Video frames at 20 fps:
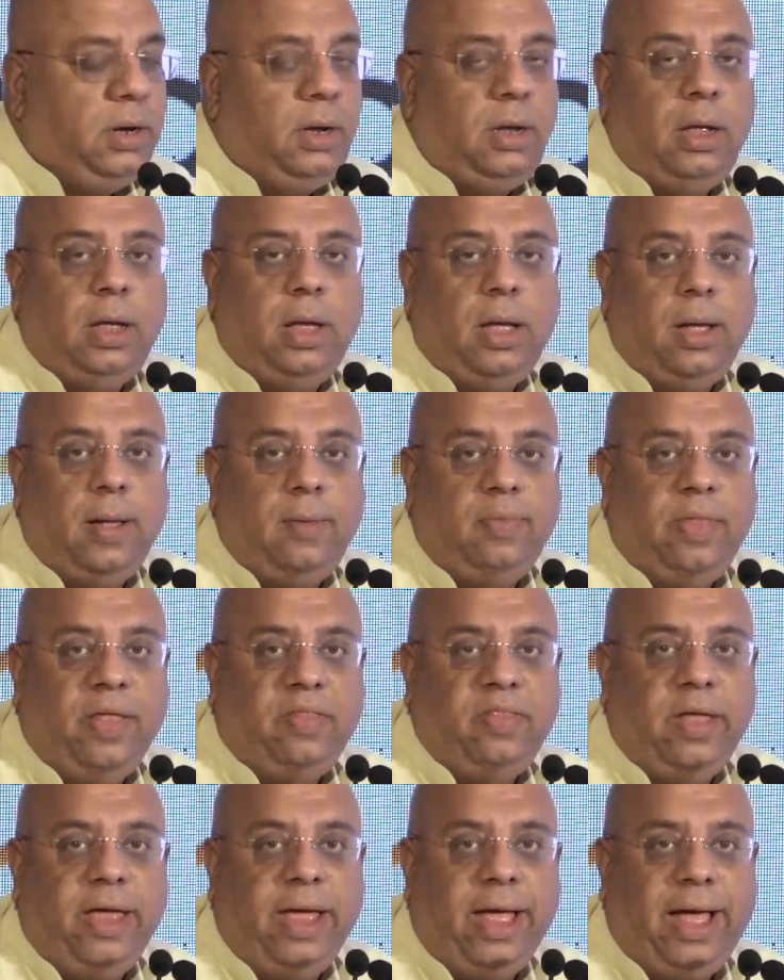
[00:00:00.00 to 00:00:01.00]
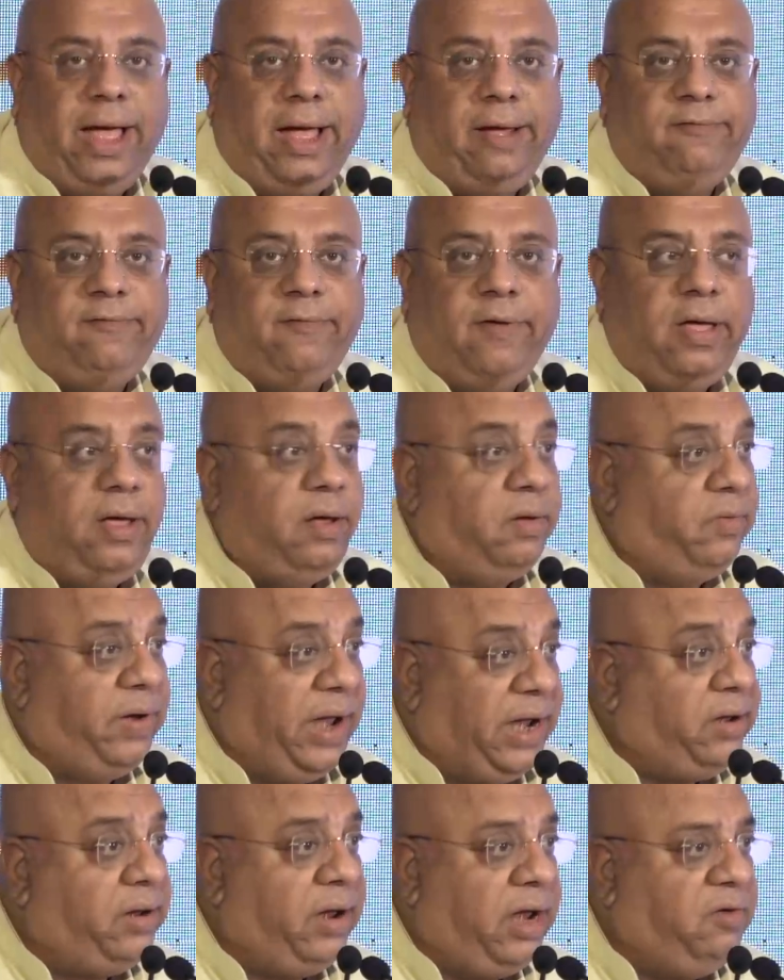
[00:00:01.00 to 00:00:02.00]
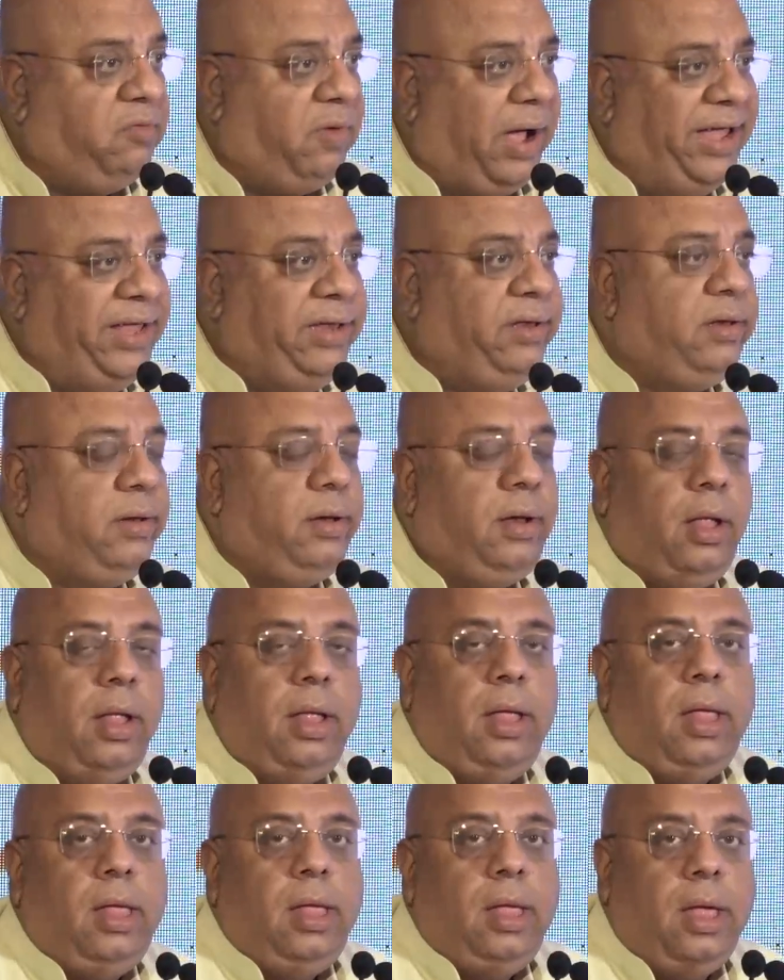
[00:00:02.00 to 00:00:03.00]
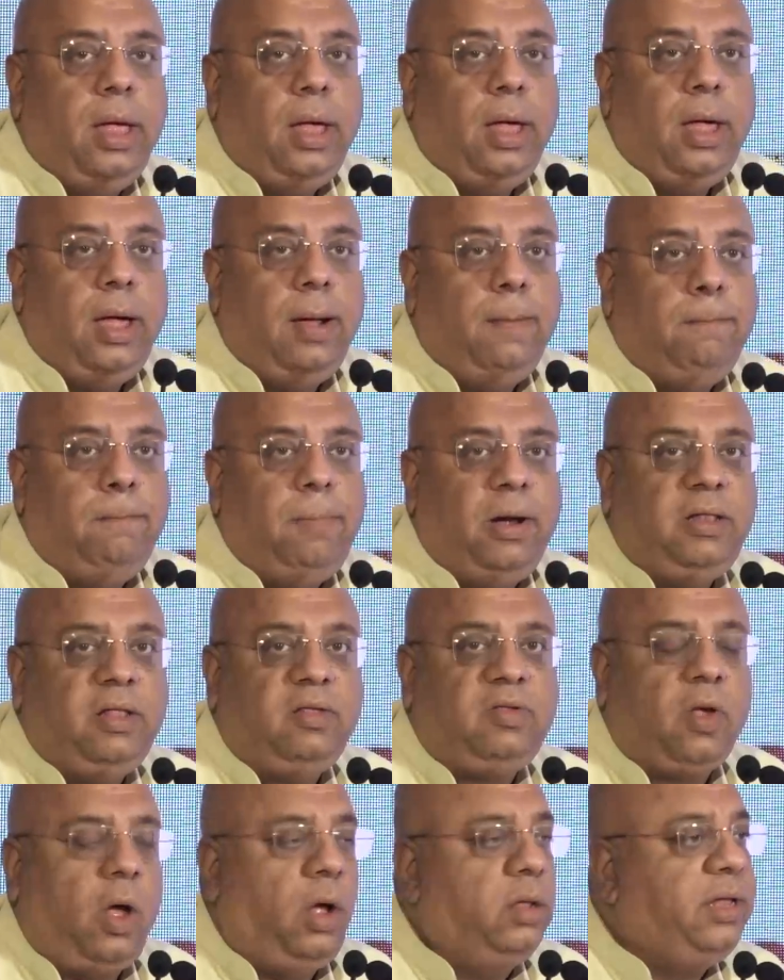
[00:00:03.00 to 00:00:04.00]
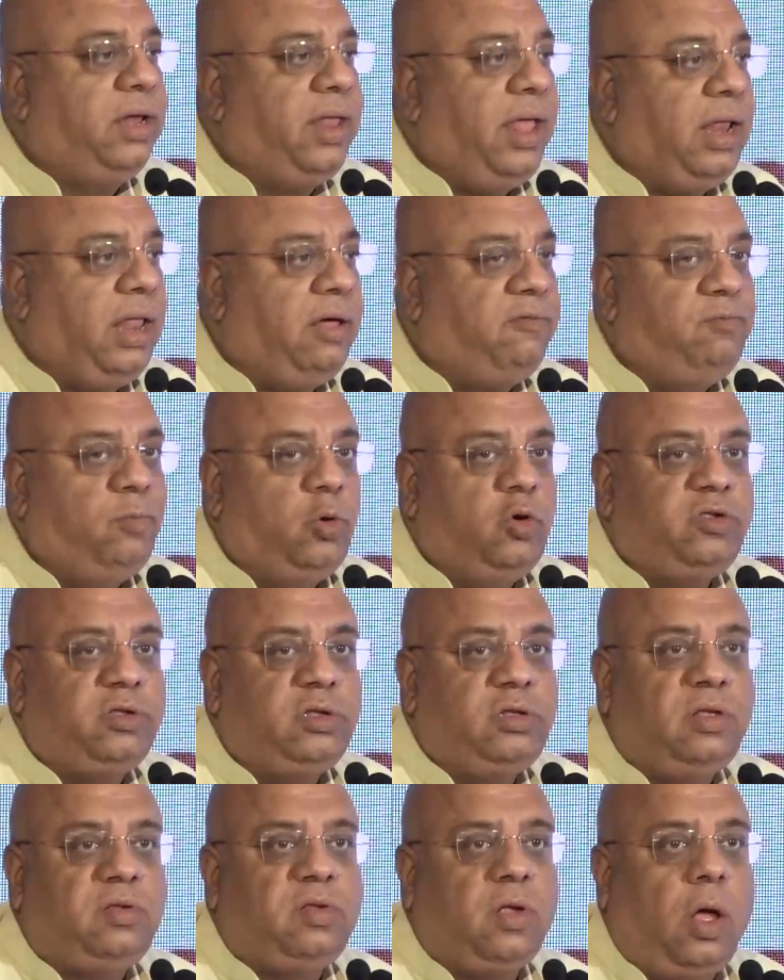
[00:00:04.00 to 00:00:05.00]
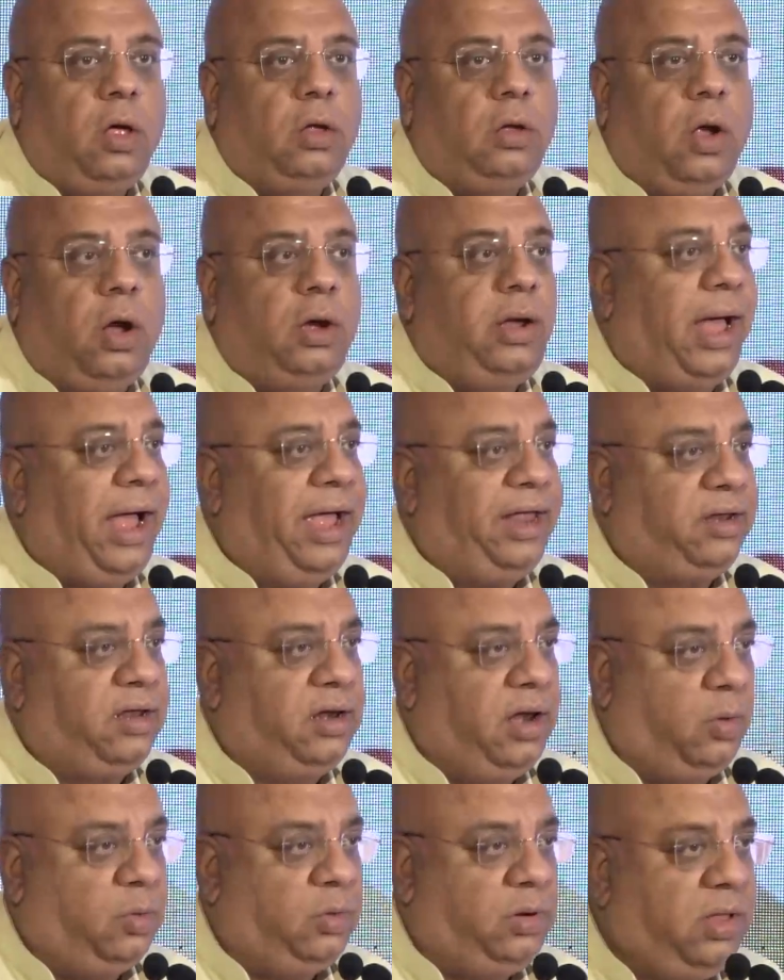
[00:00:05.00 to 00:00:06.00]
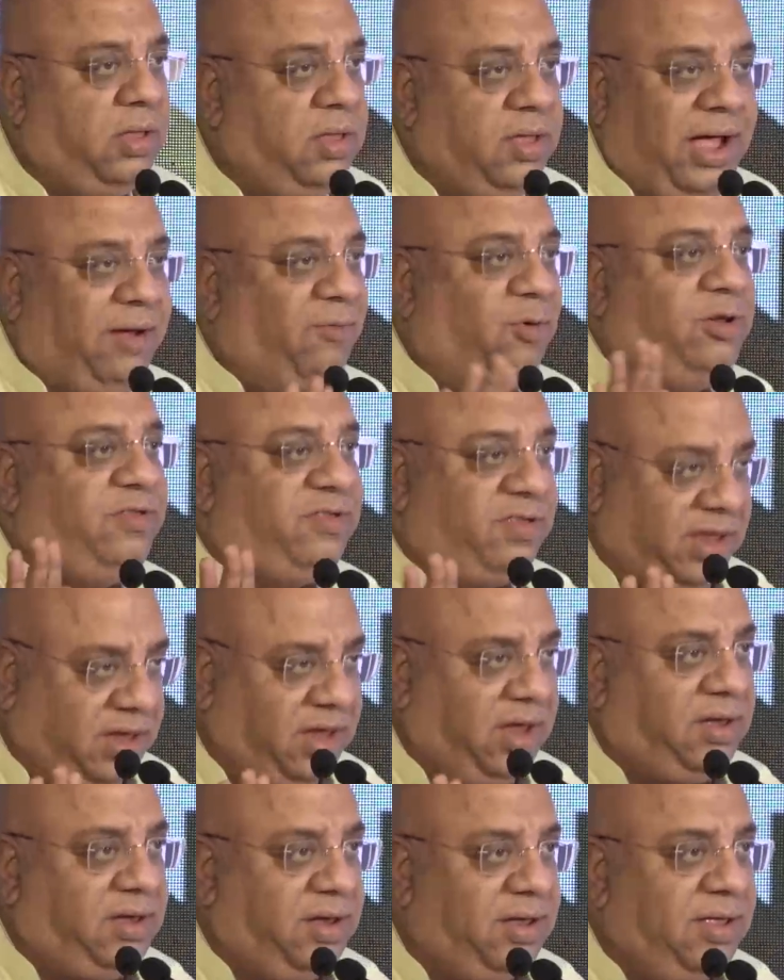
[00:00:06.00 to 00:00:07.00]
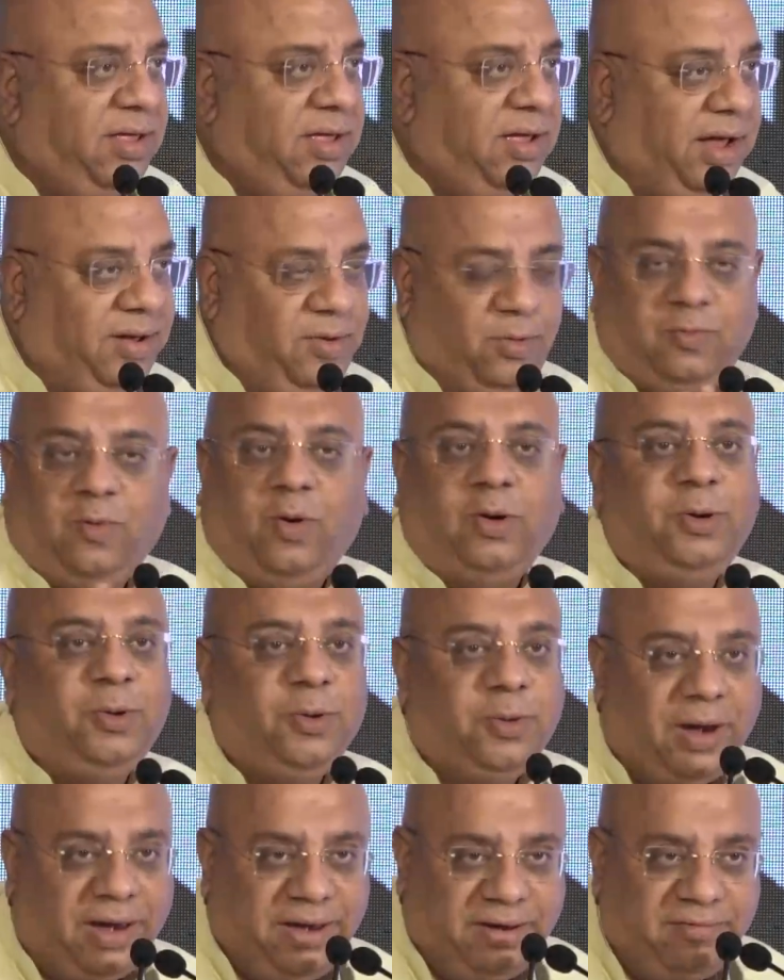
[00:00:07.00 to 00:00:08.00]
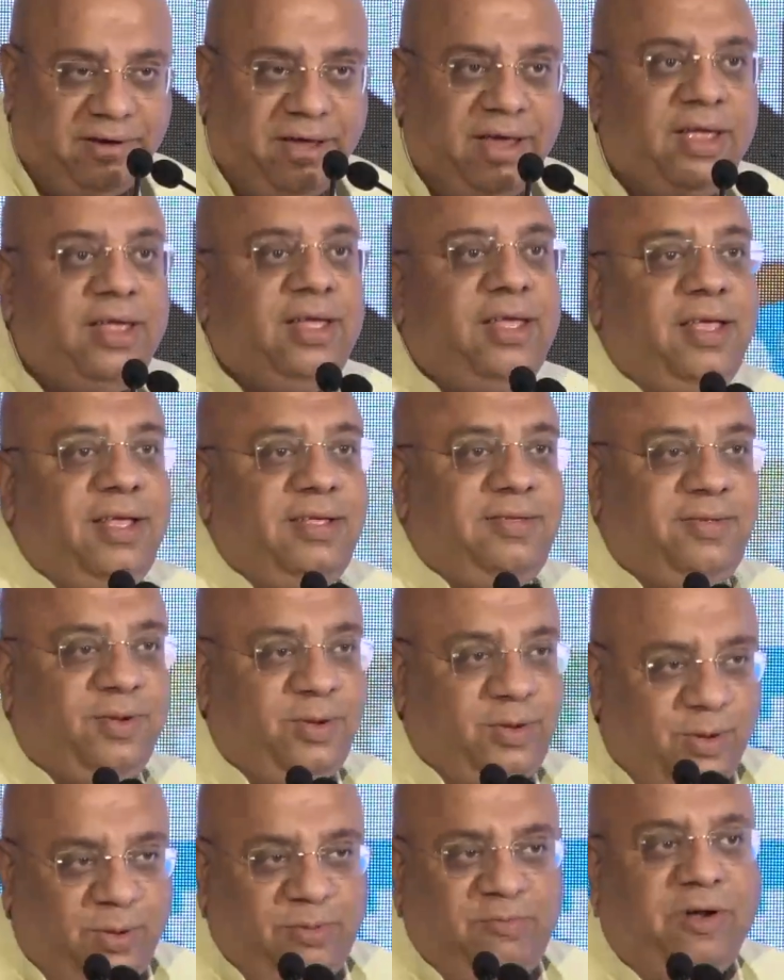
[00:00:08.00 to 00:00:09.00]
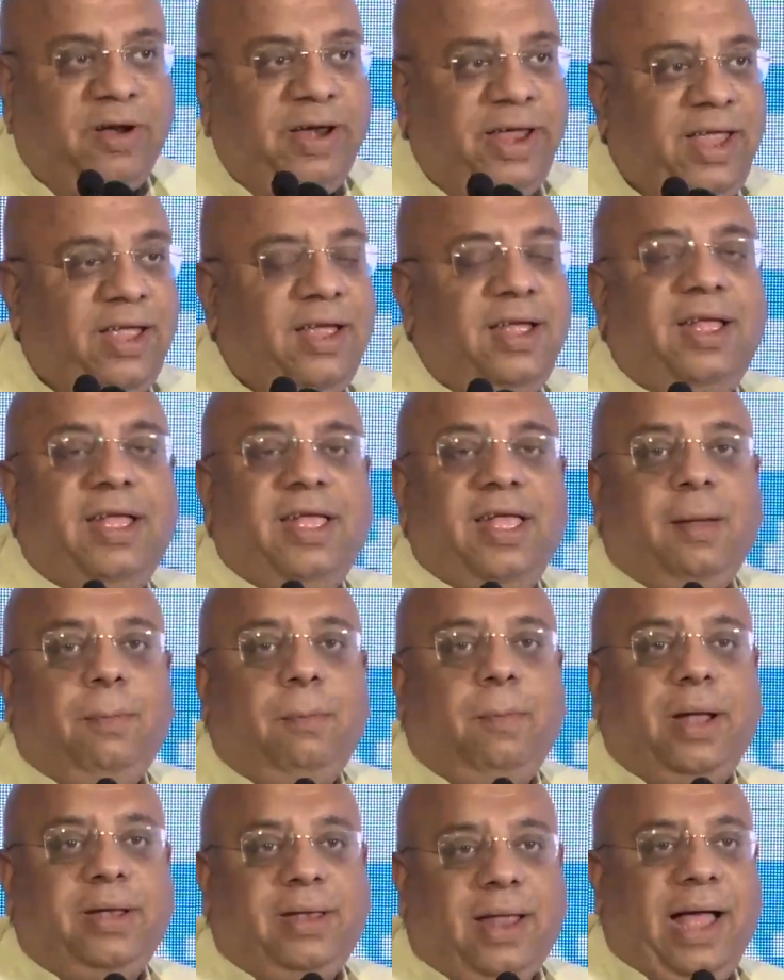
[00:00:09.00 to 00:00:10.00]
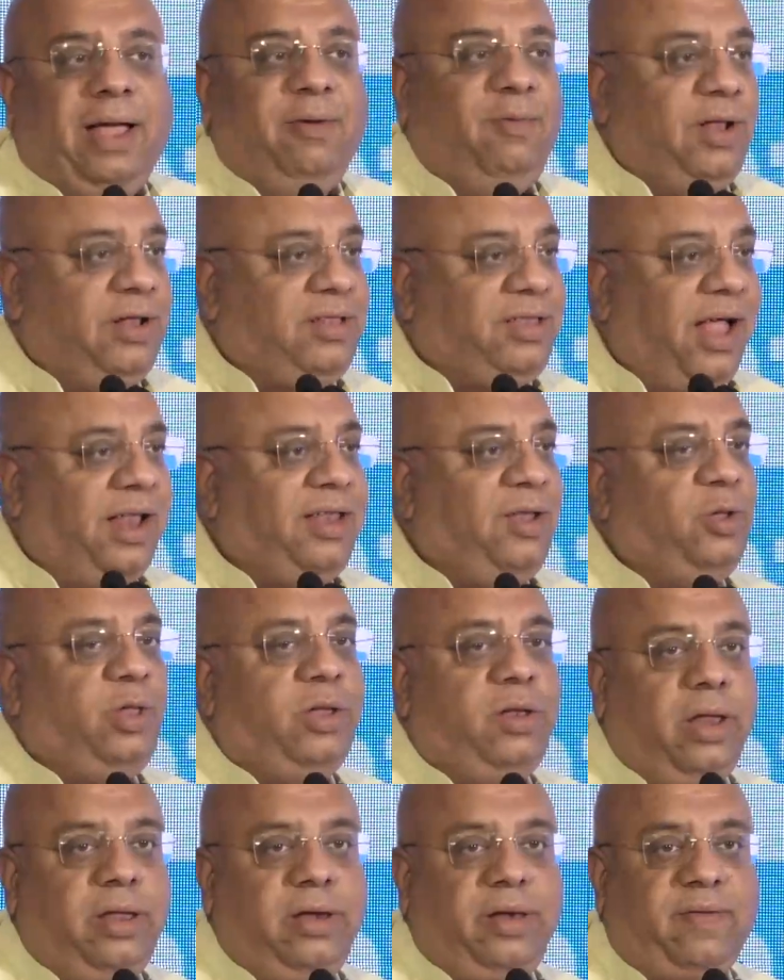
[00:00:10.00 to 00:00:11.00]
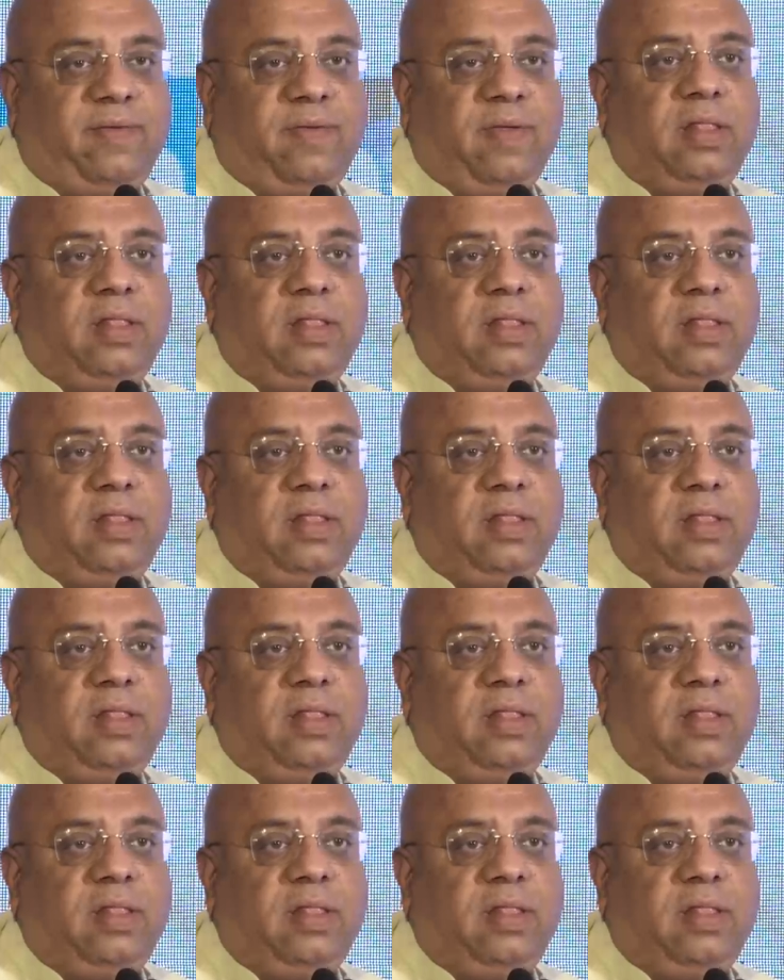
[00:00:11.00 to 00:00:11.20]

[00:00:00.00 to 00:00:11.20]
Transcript: Uh, then they have Red Red Wine. But the song that I love most is a song called Higher Ground. I won't sing it. I don't want you to run away. So don't worry. But I will tell you the lyrics.